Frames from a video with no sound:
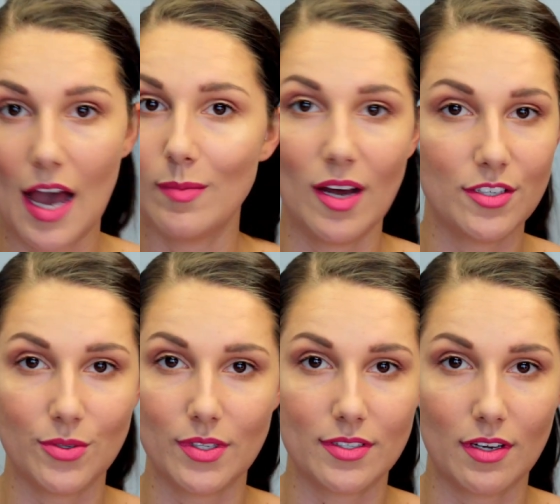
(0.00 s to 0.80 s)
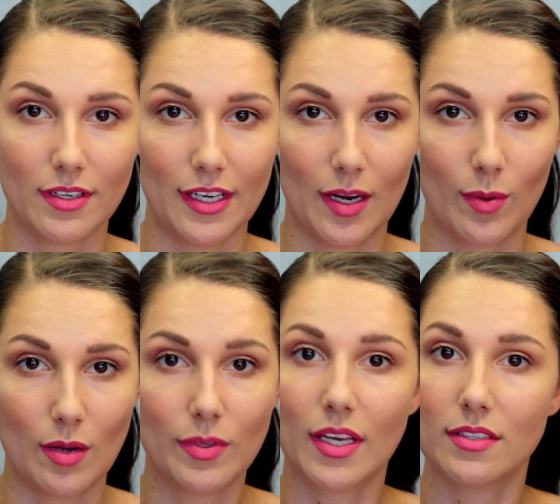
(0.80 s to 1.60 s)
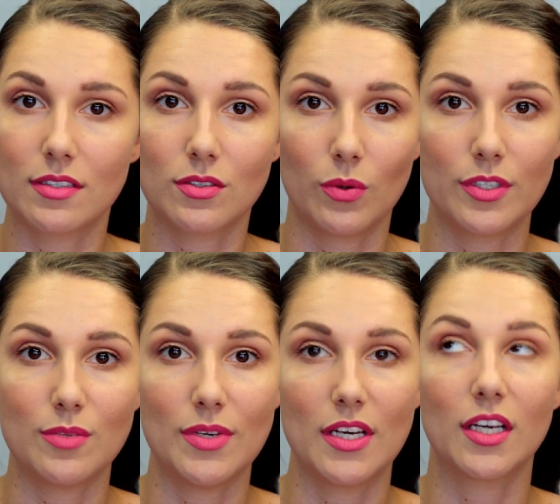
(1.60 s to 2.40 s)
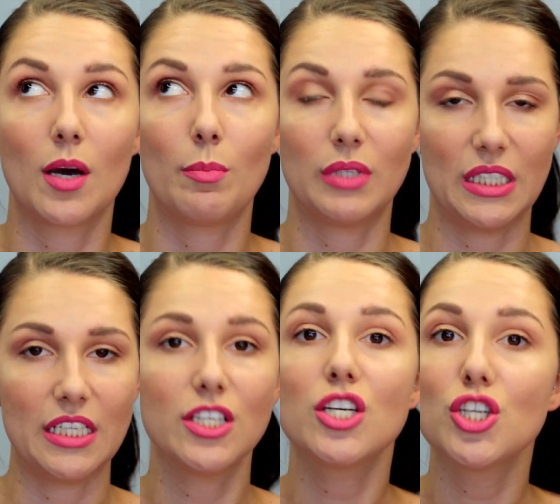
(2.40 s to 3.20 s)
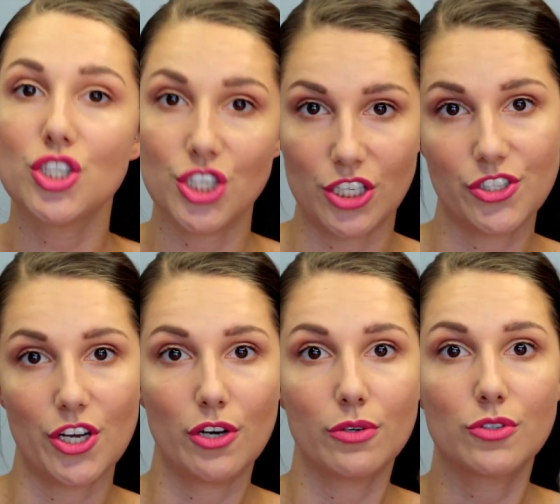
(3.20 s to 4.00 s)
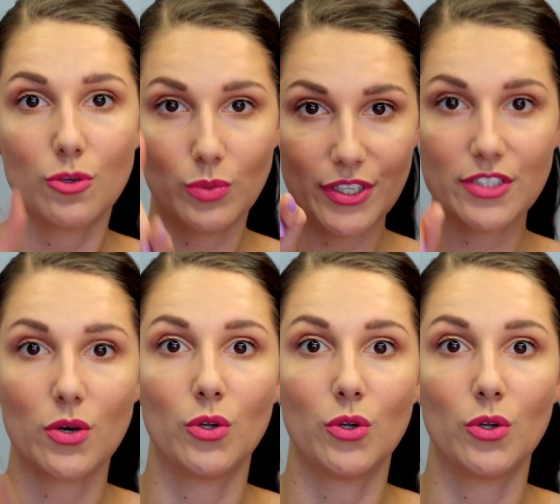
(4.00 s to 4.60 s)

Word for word: I'm not doing this on camera because it's going to be a complete shit show so please